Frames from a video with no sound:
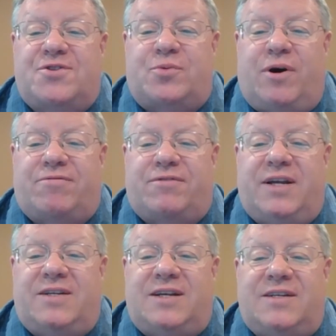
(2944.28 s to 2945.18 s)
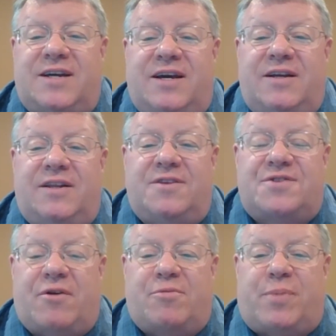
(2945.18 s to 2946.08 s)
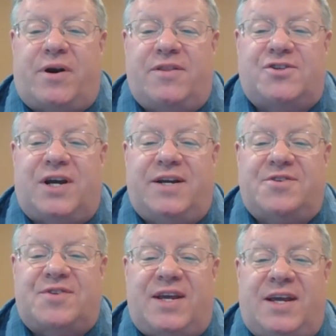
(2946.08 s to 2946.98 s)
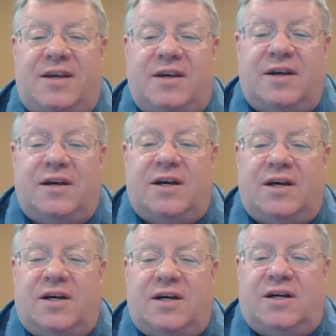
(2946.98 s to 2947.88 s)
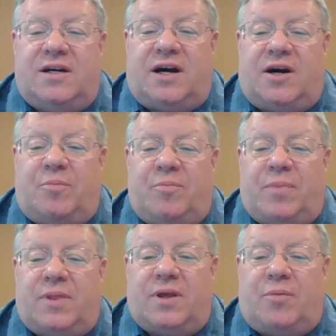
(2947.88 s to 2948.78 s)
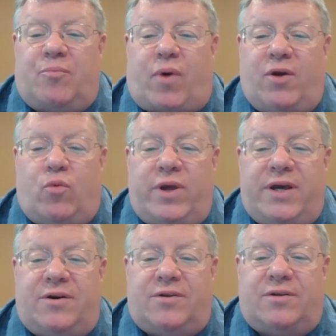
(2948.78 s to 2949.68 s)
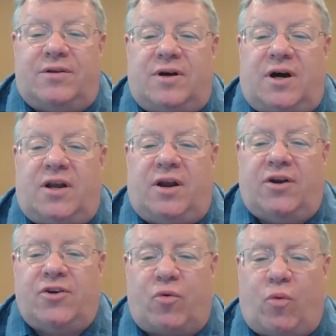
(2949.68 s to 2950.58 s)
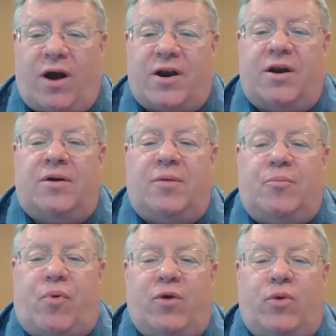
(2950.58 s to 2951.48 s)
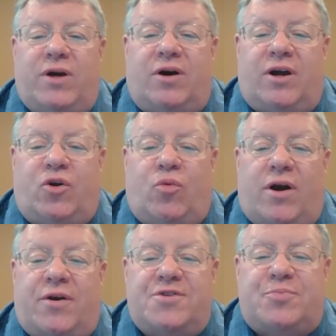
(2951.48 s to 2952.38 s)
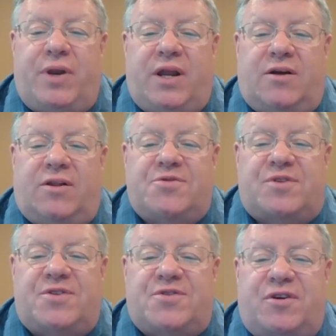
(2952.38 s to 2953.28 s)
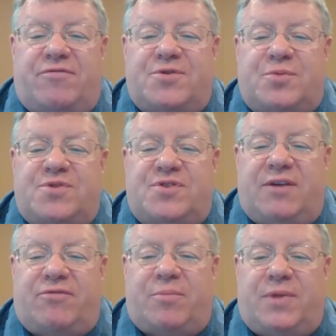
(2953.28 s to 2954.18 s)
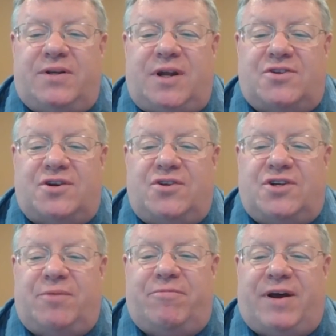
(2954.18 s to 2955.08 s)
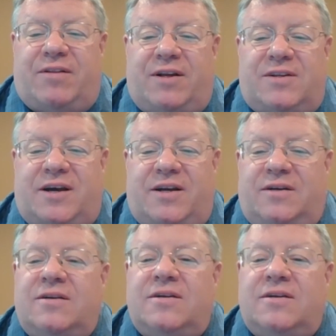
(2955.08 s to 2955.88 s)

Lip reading: 12th, 1910 in the south part of the China Sea. A bright wheel underwater spinning close to the surface was seen from the Dutch ship Valentine.